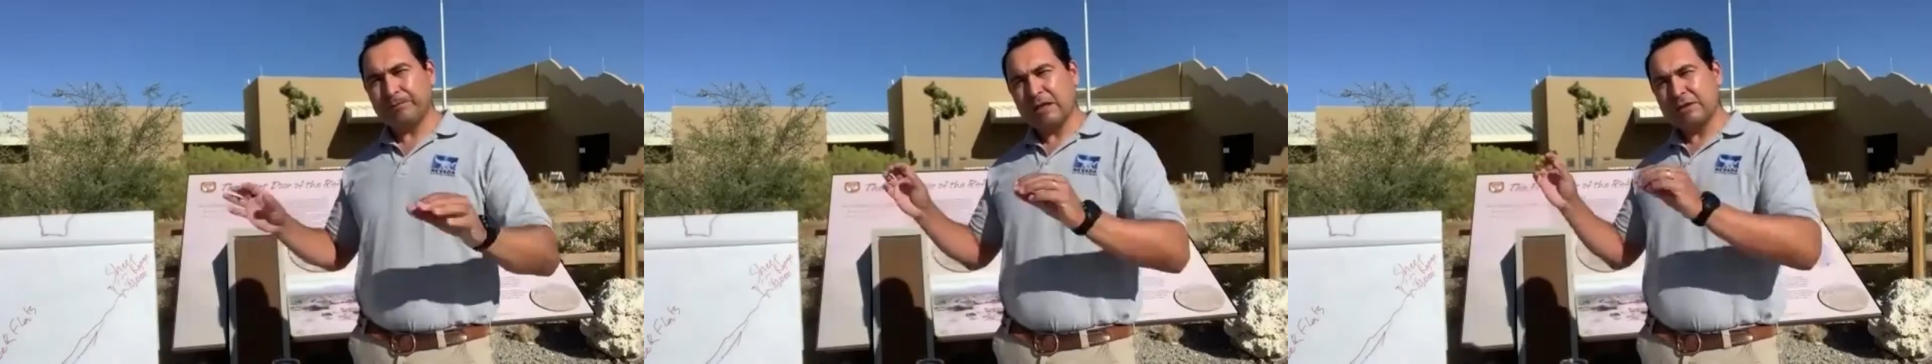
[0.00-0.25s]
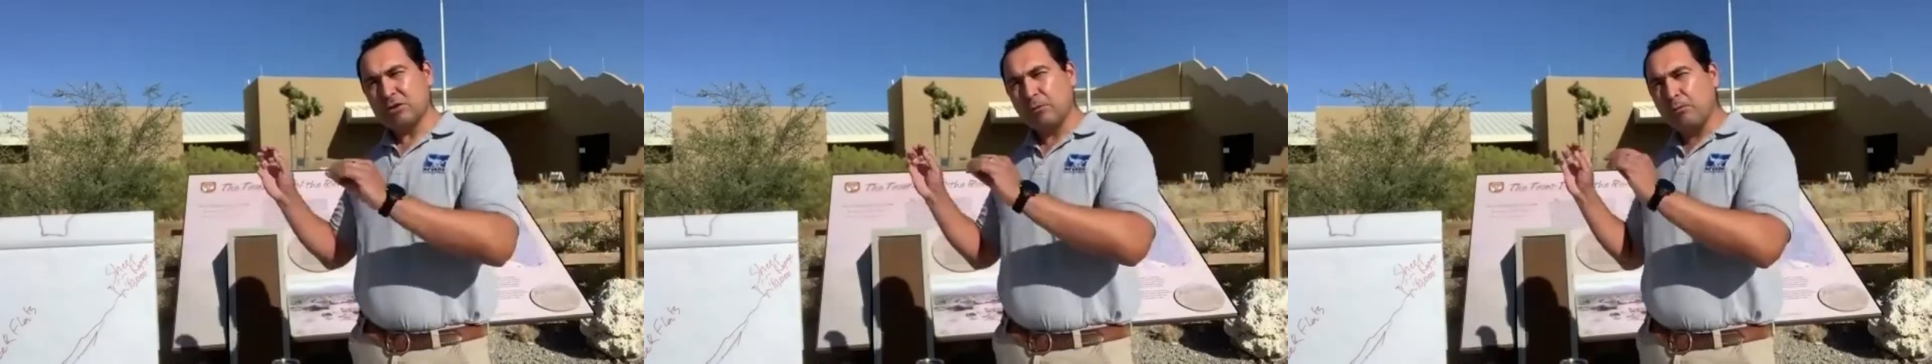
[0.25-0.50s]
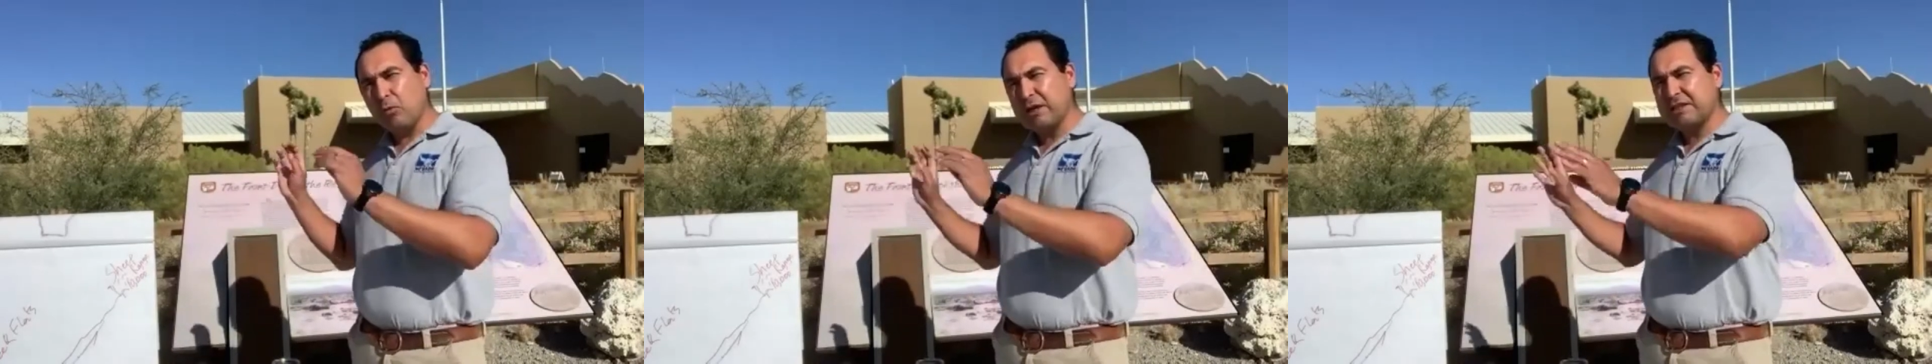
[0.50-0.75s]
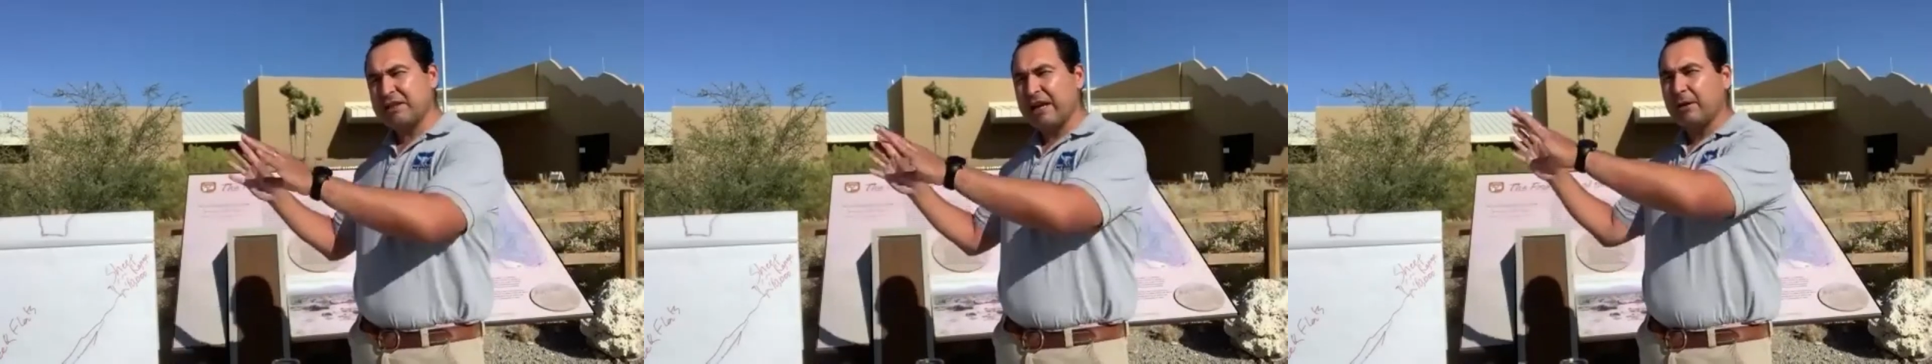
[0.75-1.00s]
And so
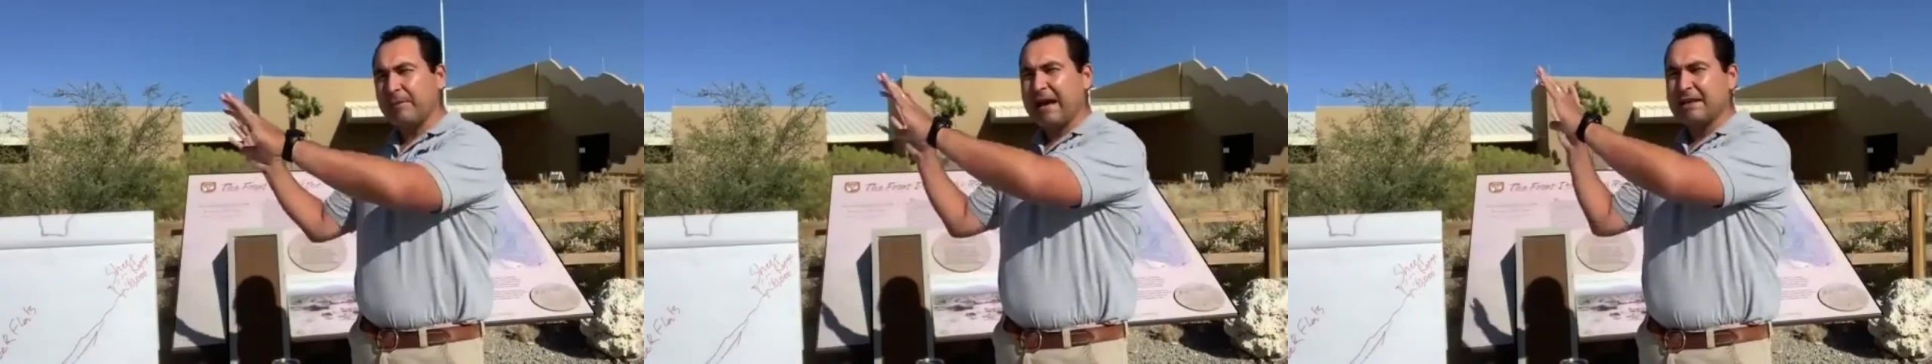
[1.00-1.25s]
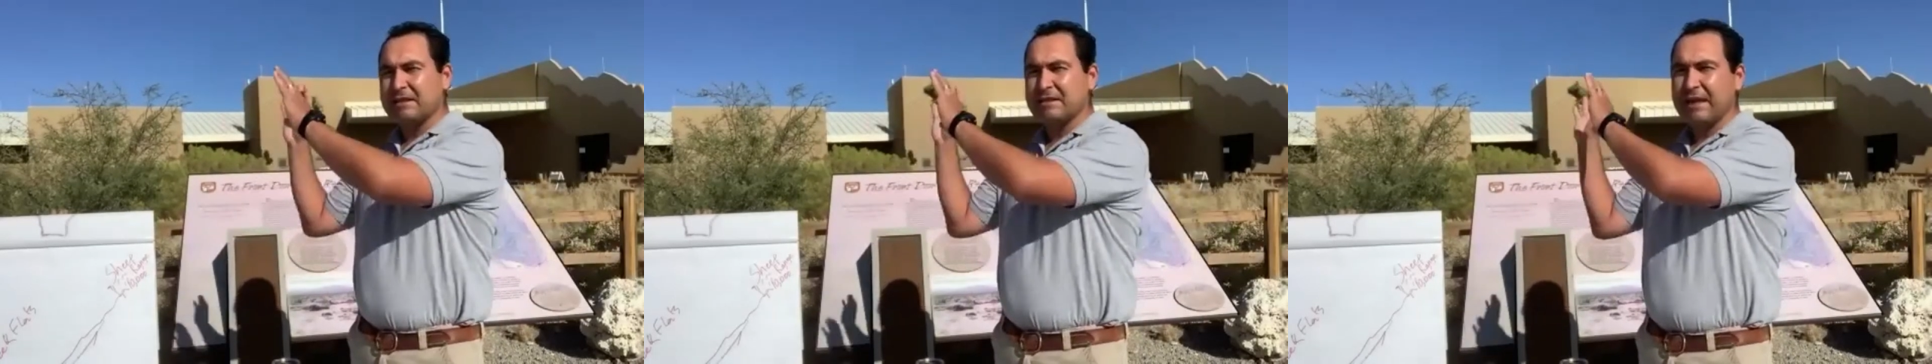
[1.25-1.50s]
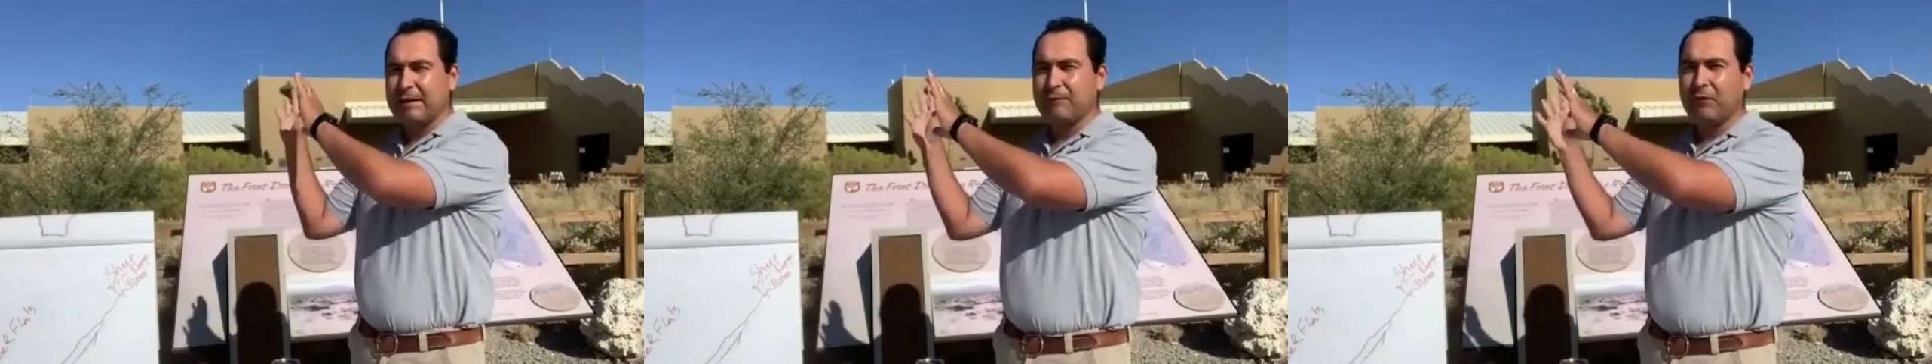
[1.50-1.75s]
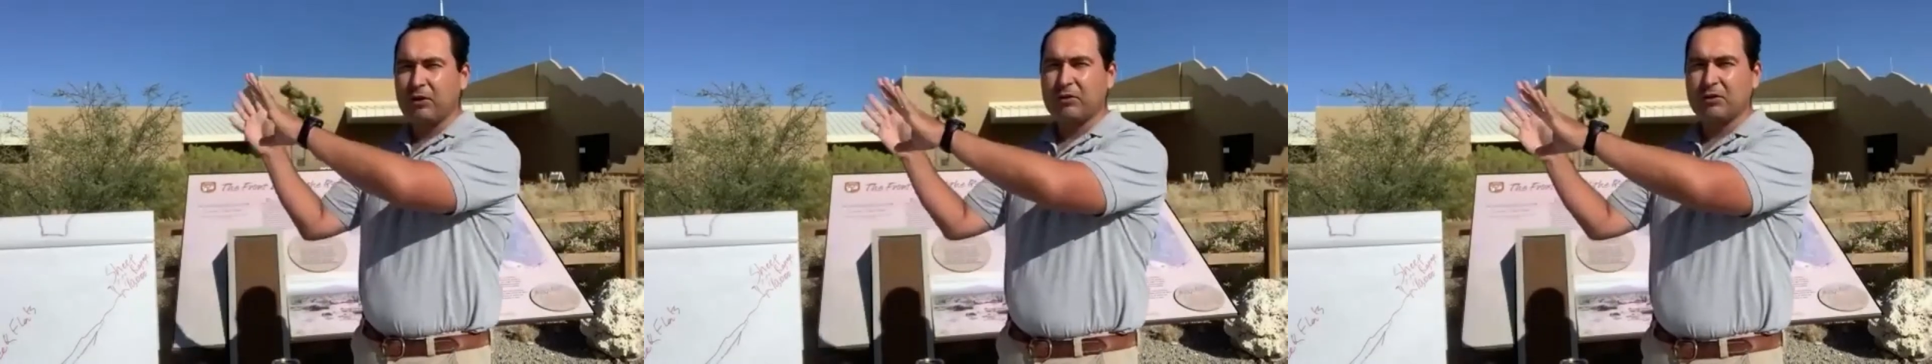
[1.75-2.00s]
moist air masses came
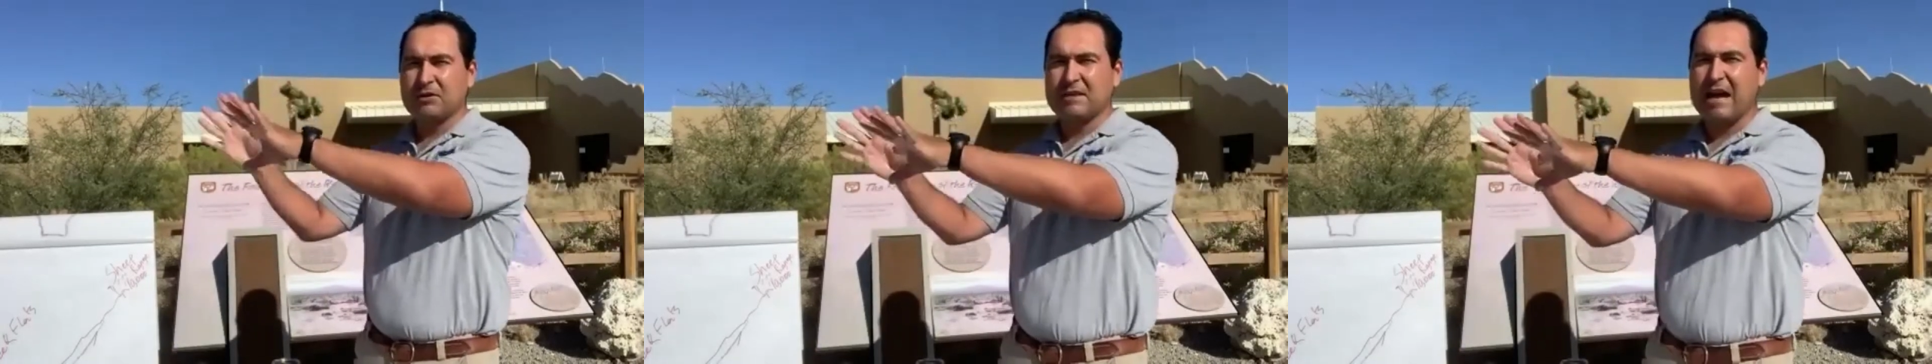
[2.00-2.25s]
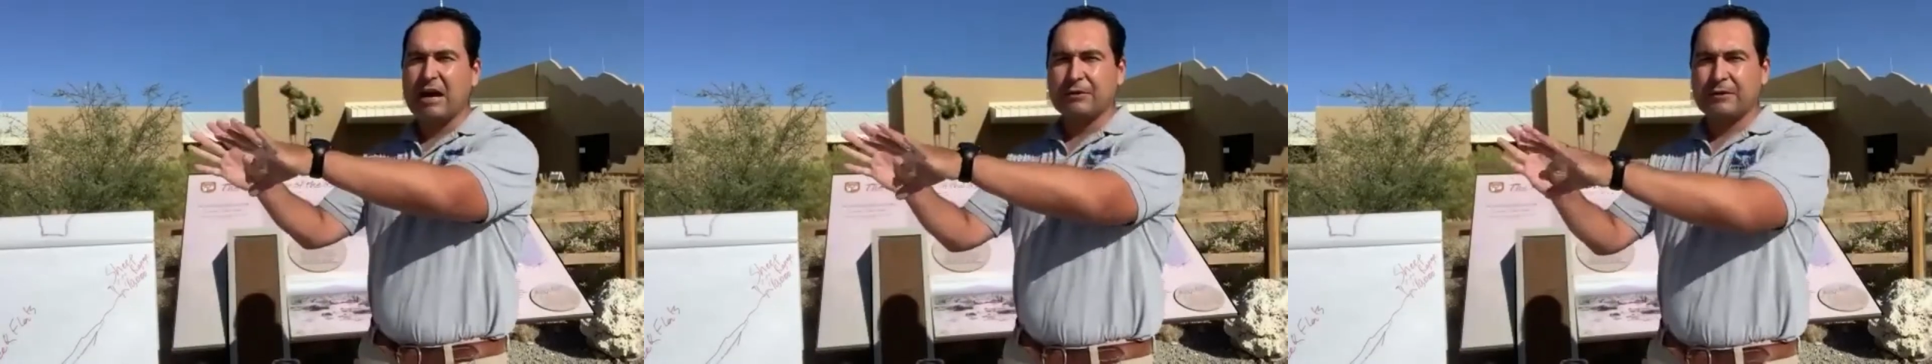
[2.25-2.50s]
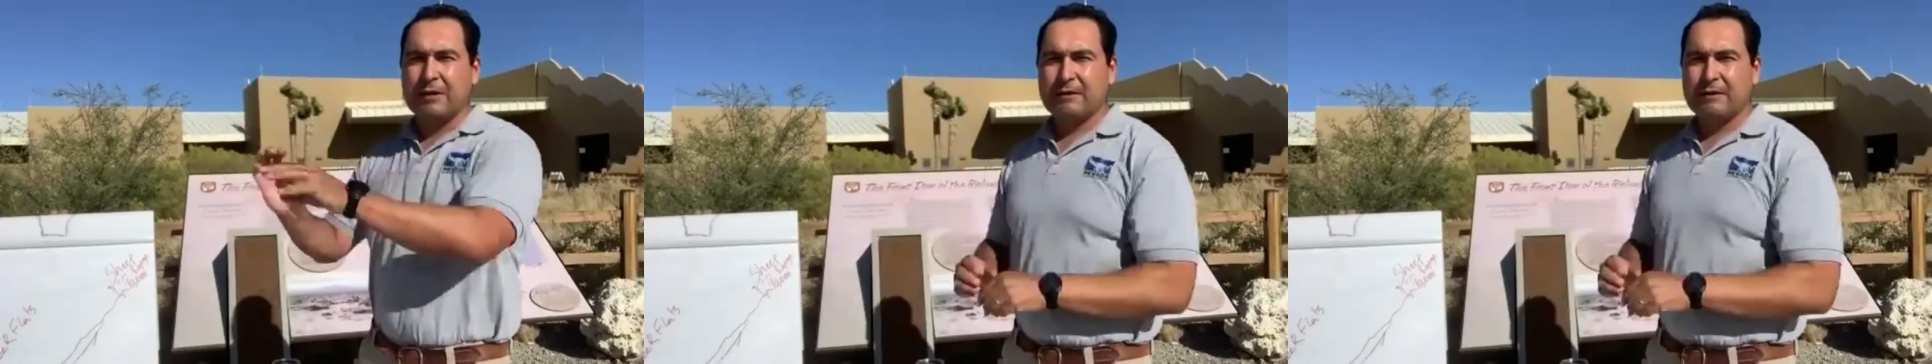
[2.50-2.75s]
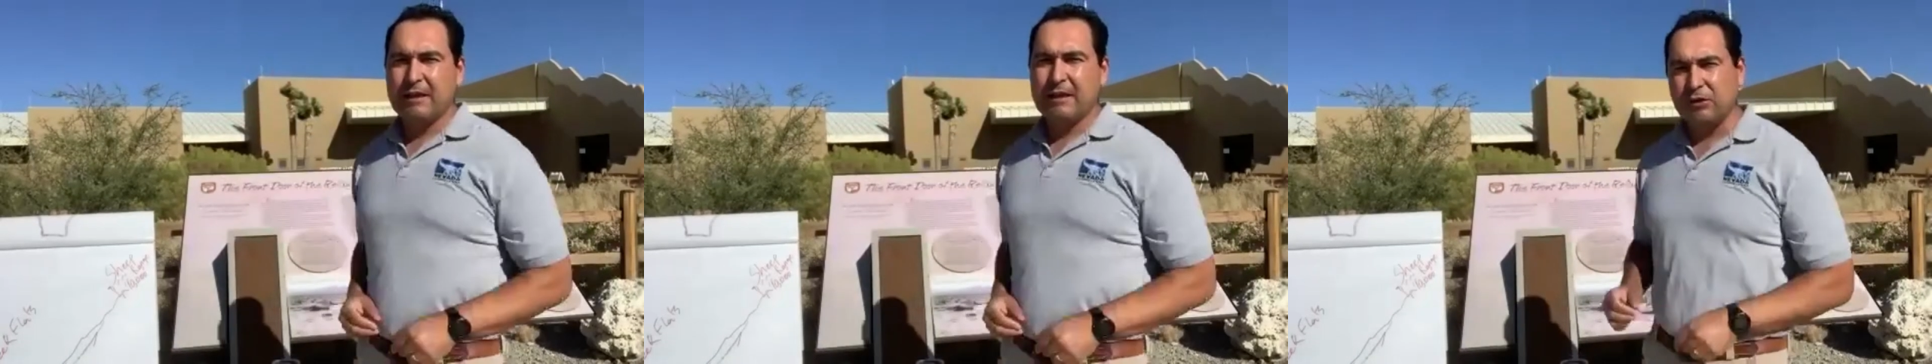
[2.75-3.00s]
farther south
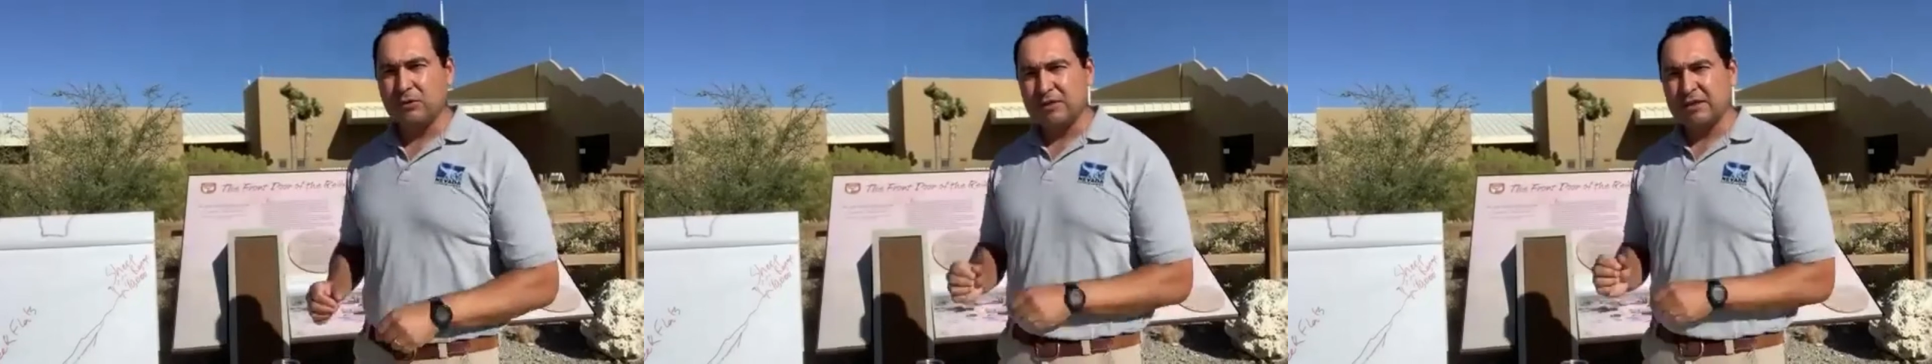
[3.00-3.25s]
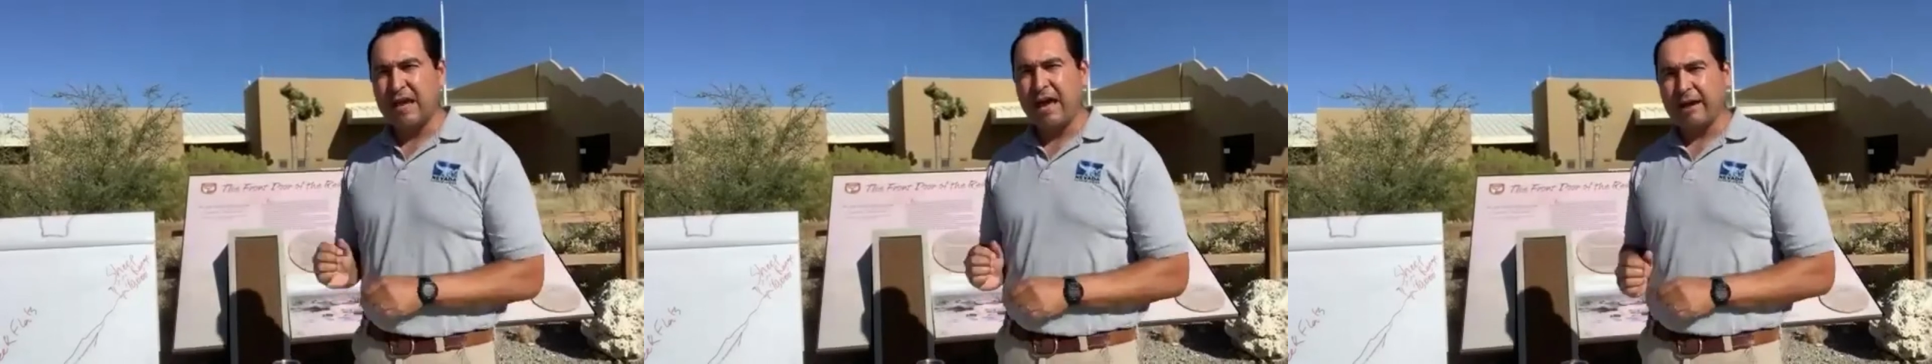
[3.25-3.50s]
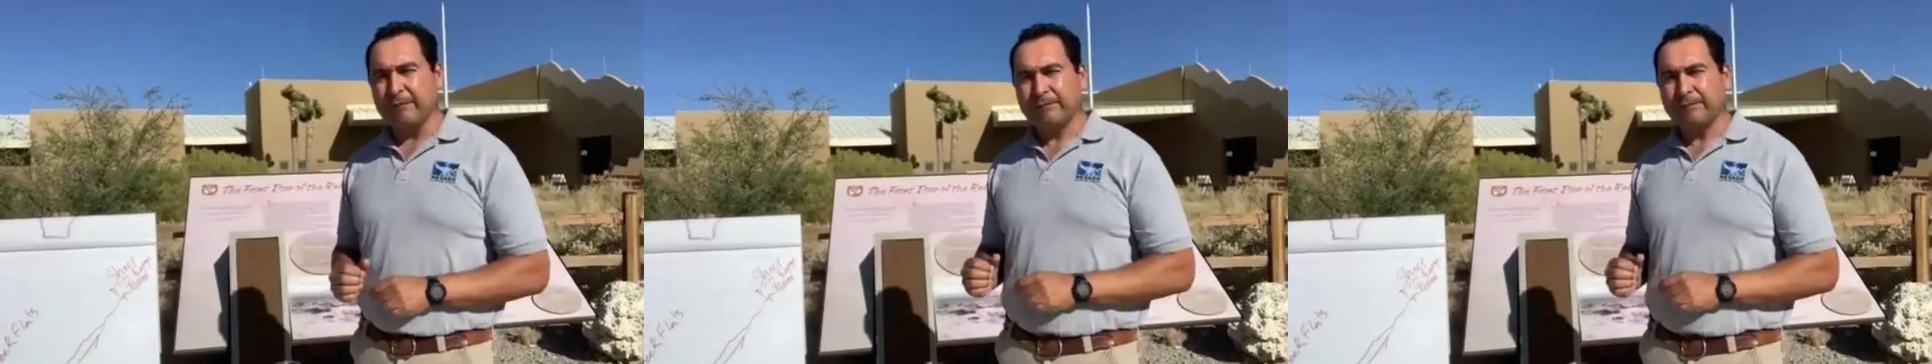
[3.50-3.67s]
than they do today.